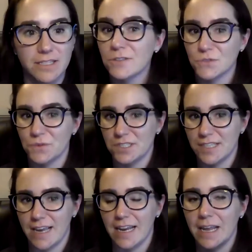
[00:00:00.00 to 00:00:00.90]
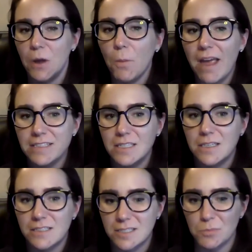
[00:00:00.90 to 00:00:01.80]
gears yeah. for a second and go back
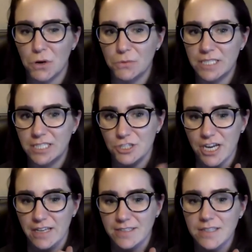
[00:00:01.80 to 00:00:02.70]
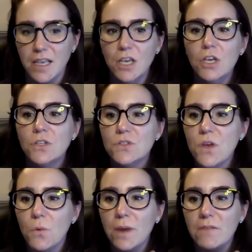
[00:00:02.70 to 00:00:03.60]
to, to protein shakes.
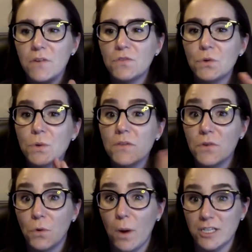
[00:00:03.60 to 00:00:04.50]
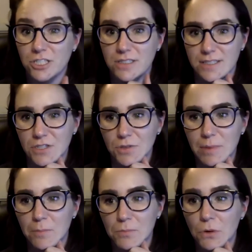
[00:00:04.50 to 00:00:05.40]
So we have a few different questions here
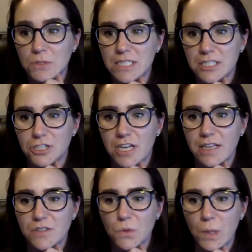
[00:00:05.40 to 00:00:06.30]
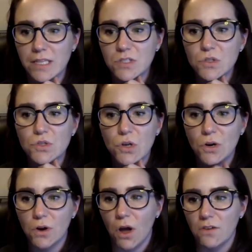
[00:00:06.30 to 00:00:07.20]
about protein shakes. So let's
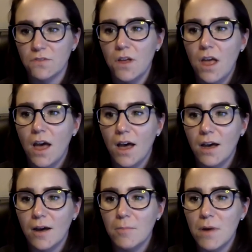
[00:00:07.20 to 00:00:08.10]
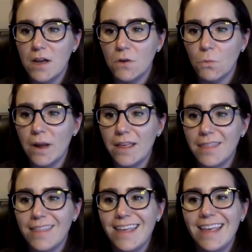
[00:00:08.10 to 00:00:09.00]
start off um,
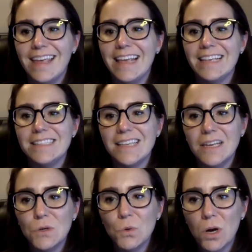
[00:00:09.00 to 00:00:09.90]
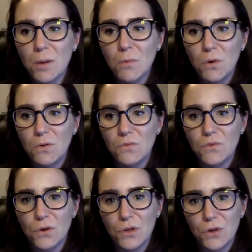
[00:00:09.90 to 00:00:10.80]
with, is it normal
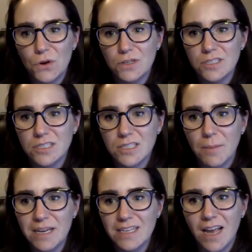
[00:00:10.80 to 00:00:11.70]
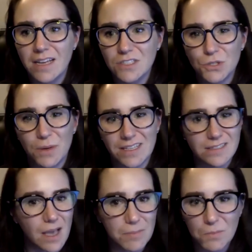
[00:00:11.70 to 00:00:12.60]
for your stomach not to
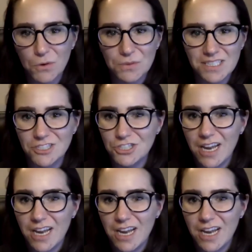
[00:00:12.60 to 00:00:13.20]
accept the protein